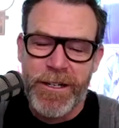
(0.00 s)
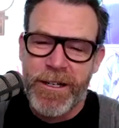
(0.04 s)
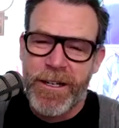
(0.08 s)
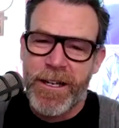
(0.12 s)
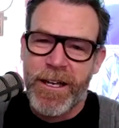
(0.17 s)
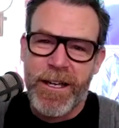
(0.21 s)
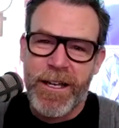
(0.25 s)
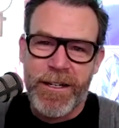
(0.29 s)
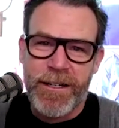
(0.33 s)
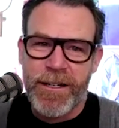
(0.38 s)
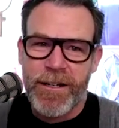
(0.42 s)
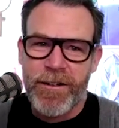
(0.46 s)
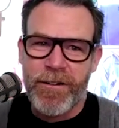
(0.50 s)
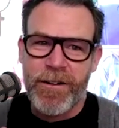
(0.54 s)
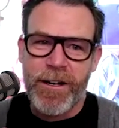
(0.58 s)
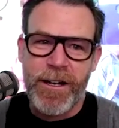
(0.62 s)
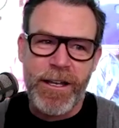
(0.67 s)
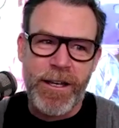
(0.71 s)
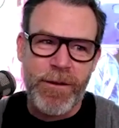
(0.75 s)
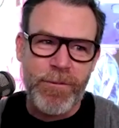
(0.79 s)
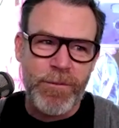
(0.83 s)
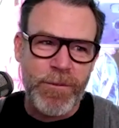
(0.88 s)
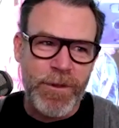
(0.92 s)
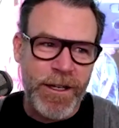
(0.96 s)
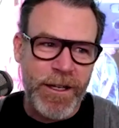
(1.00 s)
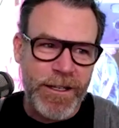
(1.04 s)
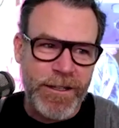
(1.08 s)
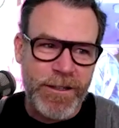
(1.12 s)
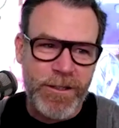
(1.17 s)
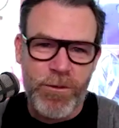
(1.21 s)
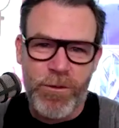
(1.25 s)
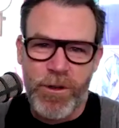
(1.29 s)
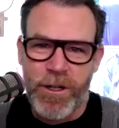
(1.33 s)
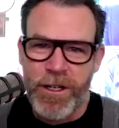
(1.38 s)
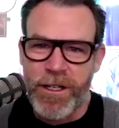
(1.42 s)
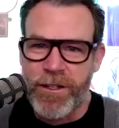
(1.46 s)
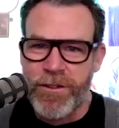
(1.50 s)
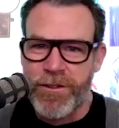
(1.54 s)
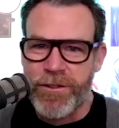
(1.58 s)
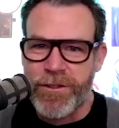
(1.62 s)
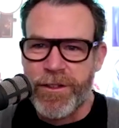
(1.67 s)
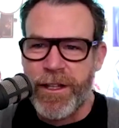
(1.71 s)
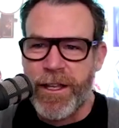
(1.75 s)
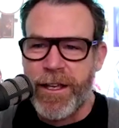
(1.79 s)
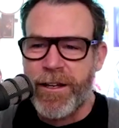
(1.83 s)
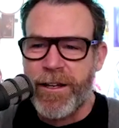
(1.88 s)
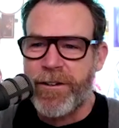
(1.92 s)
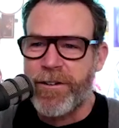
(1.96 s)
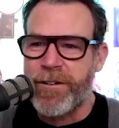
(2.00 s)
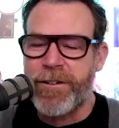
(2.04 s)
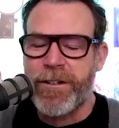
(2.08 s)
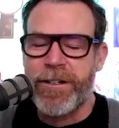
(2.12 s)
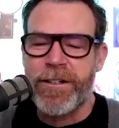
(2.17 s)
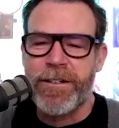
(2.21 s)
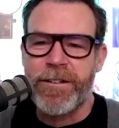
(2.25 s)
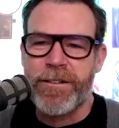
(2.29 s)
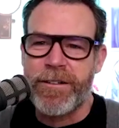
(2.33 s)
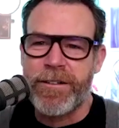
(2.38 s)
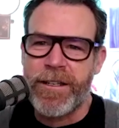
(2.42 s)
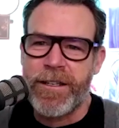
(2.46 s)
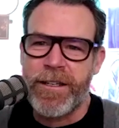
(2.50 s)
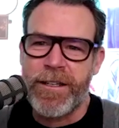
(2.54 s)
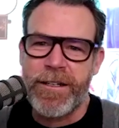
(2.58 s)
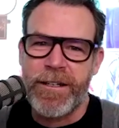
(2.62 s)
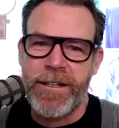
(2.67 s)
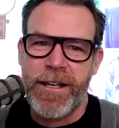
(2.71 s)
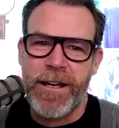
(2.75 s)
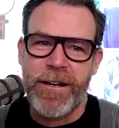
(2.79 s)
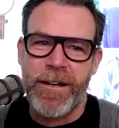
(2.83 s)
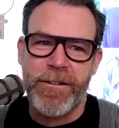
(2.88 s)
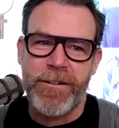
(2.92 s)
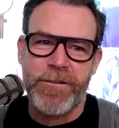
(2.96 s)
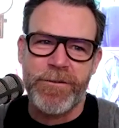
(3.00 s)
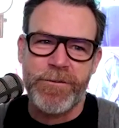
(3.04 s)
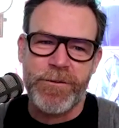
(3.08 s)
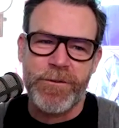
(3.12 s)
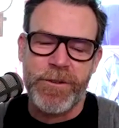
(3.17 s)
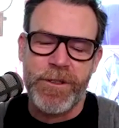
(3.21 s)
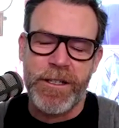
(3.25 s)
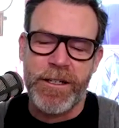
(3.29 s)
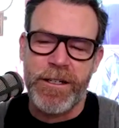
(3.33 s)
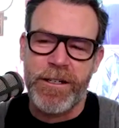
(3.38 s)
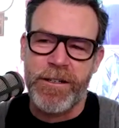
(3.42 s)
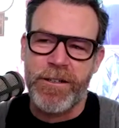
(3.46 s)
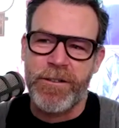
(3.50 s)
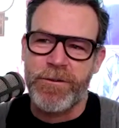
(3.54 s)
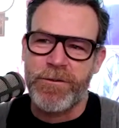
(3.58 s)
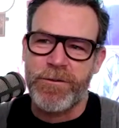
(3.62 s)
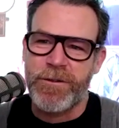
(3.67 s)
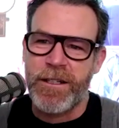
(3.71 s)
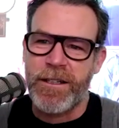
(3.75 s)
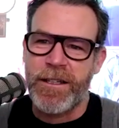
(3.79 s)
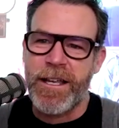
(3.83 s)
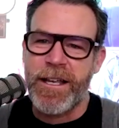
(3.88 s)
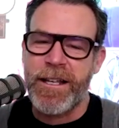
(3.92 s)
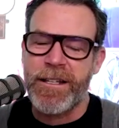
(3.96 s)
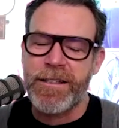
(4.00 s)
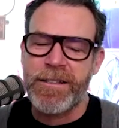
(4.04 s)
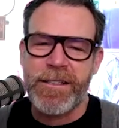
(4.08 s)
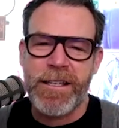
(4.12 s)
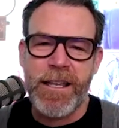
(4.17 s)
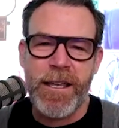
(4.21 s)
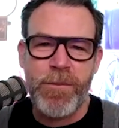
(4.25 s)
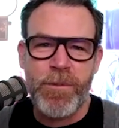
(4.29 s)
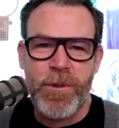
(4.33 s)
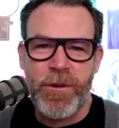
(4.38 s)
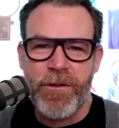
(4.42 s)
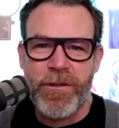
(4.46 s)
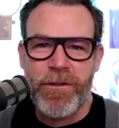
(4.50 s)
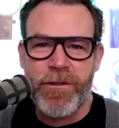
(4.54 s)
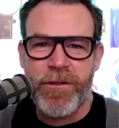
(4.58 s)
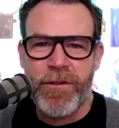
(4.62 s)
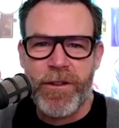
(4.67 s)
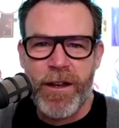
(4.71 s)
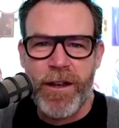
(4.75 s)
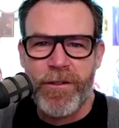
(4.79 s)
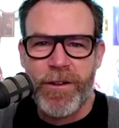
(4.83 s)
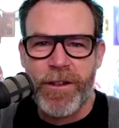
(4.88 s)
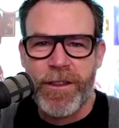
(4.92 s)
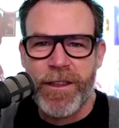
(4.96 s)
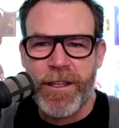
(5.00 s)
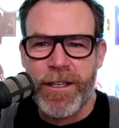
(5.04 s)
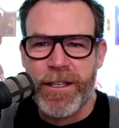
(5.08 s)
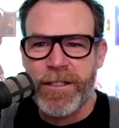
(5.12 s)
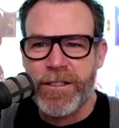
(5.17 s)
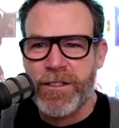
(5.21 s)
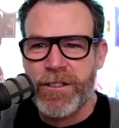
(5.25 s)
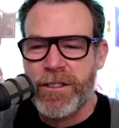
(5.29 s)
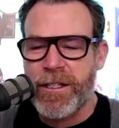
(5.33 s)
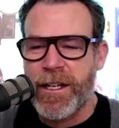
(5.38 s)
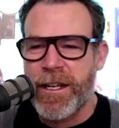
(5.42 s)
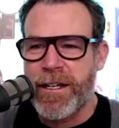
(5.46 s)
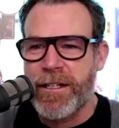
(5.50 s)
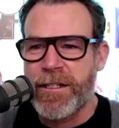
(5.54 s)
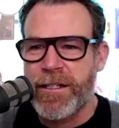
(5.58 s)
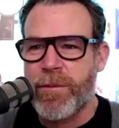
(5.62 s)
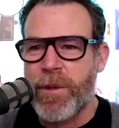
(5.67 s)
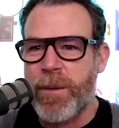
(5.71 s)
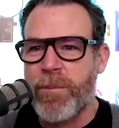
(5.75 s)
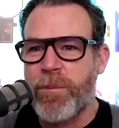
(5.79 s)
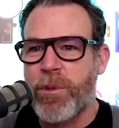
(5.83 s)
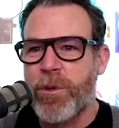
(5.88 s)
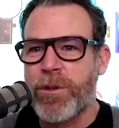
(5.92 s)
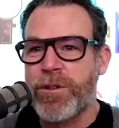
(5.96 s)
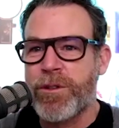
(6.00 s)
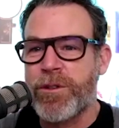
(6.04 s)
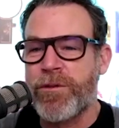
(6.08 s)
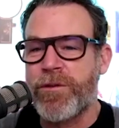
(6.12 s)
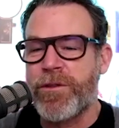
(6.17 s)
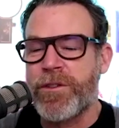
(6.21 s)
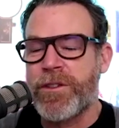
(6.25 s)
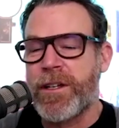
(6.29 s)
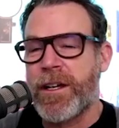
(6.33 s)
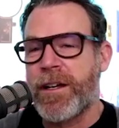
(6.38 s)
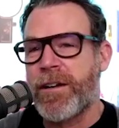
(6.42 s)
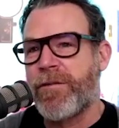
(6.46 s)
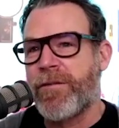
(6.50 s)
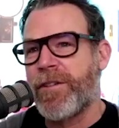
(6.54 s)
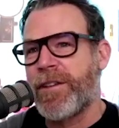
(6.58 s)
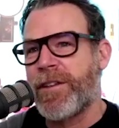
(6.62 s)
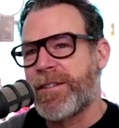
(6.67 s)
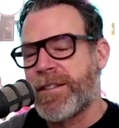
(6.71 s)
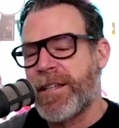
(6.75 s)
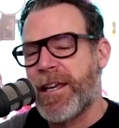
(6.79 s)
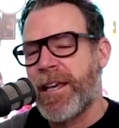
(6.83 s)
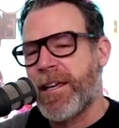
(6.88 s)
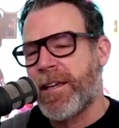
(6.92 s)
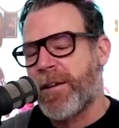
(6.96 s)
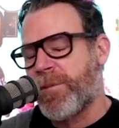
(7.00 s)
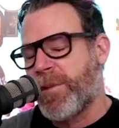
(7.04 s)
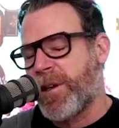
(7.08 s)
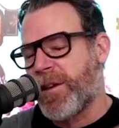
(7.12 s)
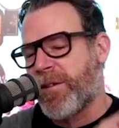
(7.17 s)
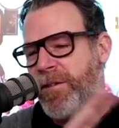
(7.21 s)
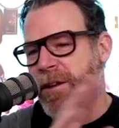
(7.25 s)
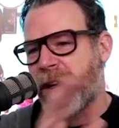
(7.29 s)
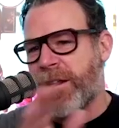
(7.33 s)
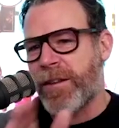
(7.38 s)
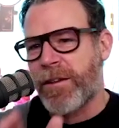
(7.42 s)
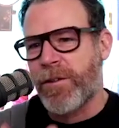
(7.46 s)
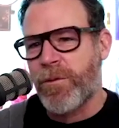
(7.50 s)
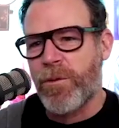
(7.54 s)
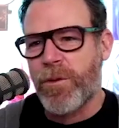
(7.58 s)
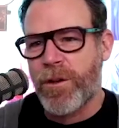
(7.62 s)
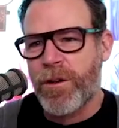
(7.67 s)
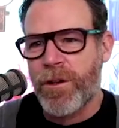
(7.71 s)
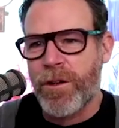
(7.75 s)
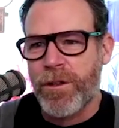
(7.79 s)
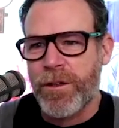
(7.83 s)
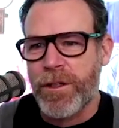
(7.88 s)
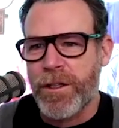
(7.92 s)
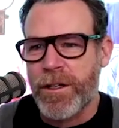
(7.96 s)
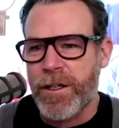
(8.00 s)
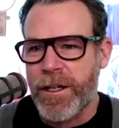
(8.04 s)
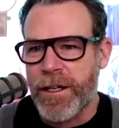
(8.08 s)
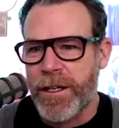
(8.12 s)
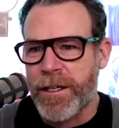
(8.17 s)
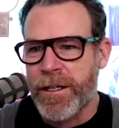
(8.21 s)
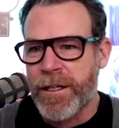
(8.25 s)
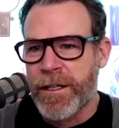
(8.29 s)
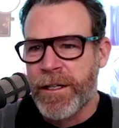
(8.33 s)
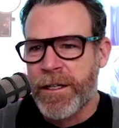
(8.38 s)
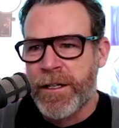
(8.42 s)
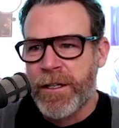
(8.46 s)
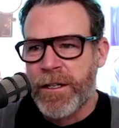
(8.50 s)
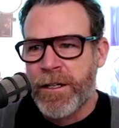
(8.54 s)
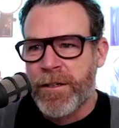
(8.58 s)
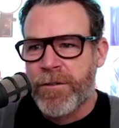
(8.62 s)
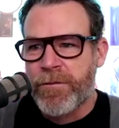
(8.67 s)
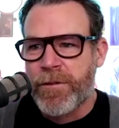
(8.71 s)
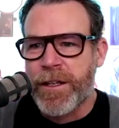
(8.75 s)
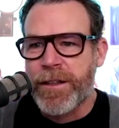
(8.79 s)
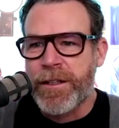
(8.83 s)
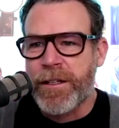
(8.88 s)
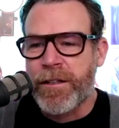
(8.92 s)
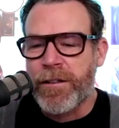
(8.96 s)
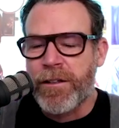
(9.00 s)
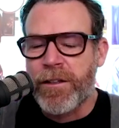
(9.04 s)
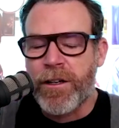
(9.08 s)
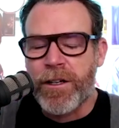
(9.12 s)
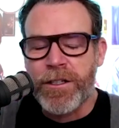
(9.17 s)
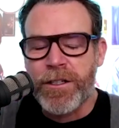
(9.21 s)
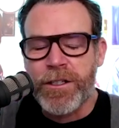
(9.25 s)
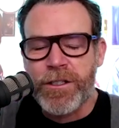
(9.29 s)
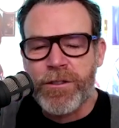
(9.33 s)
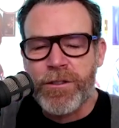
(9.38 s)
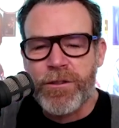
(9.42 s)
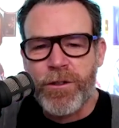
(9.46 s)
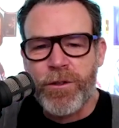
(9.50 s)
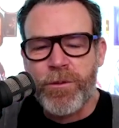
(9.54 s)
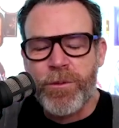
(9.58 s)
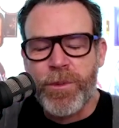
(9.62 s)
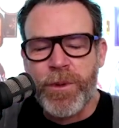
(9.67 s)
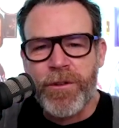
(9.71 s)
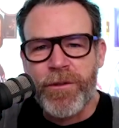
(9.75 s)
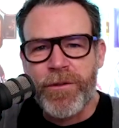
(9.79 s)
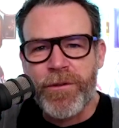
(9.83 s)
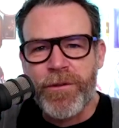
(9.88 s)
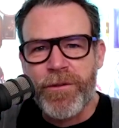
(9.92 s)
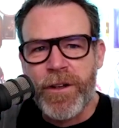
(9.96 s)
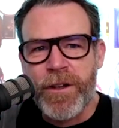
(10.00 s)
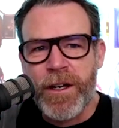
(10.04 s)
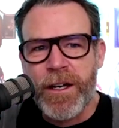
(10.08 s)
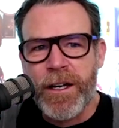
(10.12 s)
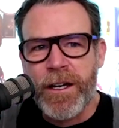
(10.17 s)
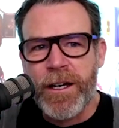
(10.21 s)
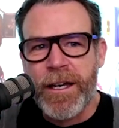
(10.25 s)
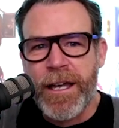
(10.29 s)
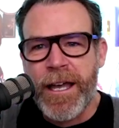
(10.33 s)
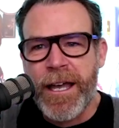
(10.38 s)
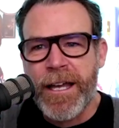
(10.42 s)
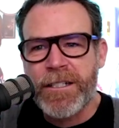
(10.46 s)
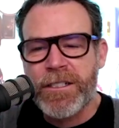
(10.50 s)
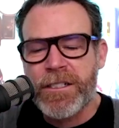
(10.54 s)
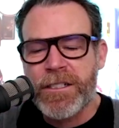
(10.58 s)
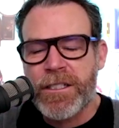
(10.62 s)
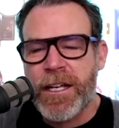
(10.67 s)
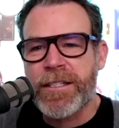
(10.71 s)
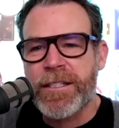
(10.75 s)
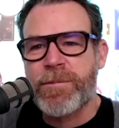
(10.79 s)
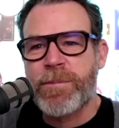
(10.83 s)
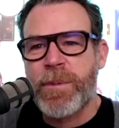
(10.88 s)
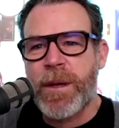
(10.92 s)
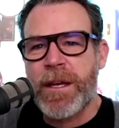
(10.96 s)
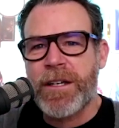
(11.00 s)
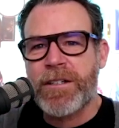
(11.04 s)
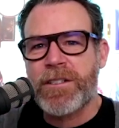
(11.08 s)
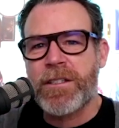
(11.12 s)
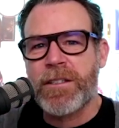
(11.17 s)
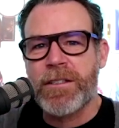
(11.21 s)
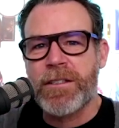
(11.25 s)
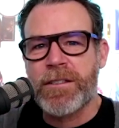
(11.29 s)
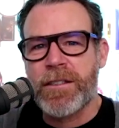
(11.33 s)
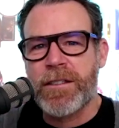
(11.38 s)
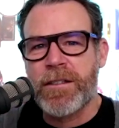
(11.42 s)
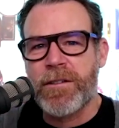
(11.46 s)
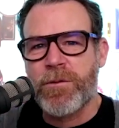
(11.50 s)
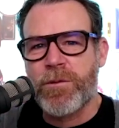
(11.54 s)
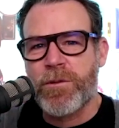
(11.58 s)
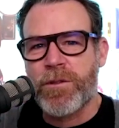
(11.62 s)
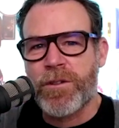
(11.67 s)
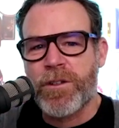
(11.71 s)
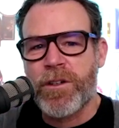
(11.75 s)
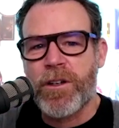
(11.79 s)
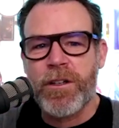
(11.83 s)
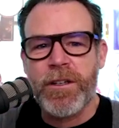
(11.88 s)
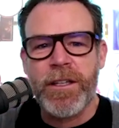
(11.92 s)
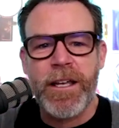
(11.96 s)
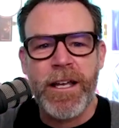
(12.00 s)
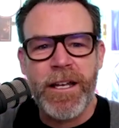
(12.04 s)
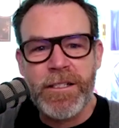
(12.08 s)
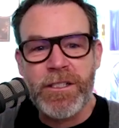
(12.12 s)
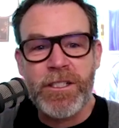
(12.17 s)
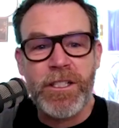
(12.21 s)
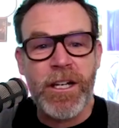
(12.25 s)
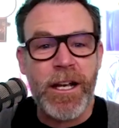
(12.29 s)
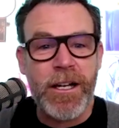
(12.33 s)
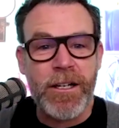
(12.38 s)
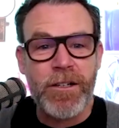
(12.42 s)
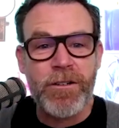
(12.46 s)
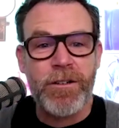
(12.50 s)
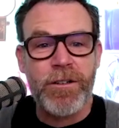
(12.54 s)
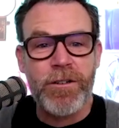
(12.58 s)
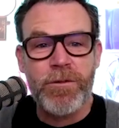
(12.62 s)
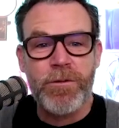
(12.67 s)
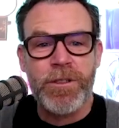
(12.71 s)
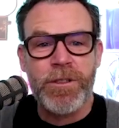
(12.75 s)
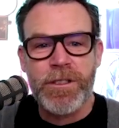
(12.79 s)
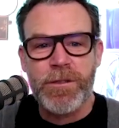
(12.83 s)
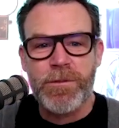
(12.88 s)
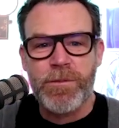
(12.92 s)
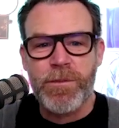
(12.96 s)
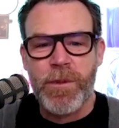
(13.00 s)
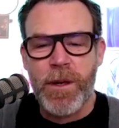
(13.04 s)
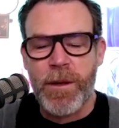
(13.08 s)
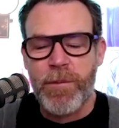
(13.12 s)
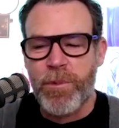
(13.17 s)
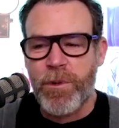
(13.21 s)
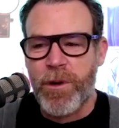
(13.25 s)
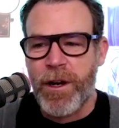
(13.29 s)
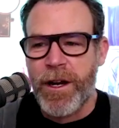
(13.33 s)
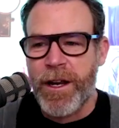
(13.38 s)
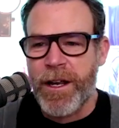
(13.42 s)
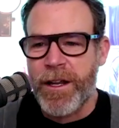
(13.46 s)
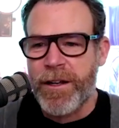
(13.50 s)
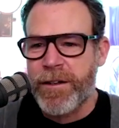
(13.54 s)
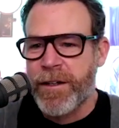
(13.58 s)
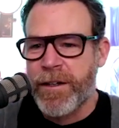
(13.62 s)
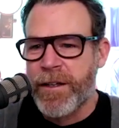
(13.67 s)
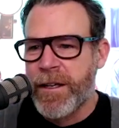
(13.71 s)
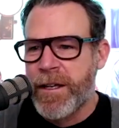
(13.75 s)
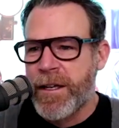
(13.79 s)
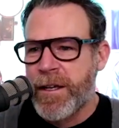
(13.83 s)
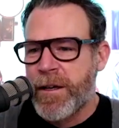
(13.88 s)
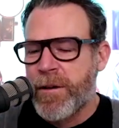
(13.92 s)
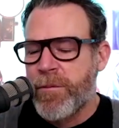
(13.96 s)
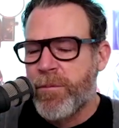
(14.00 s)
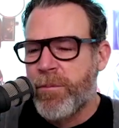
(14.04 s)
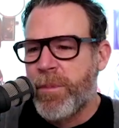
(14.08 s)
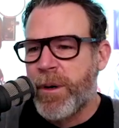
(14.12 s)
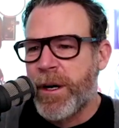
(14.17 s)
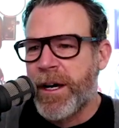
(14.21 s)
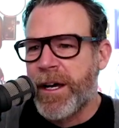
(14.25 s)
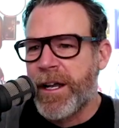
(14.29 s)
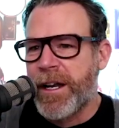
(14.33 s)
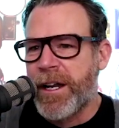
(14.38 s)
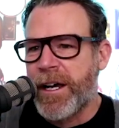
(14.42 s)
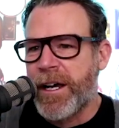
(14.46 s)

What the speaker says: And here I am like 20 years later. And now, you know, the landscape of everything has changed. And my portrait photography has taken me around the world. And I run the largest group of headshot specialists in the world called Headshot Crew, which is my brand. But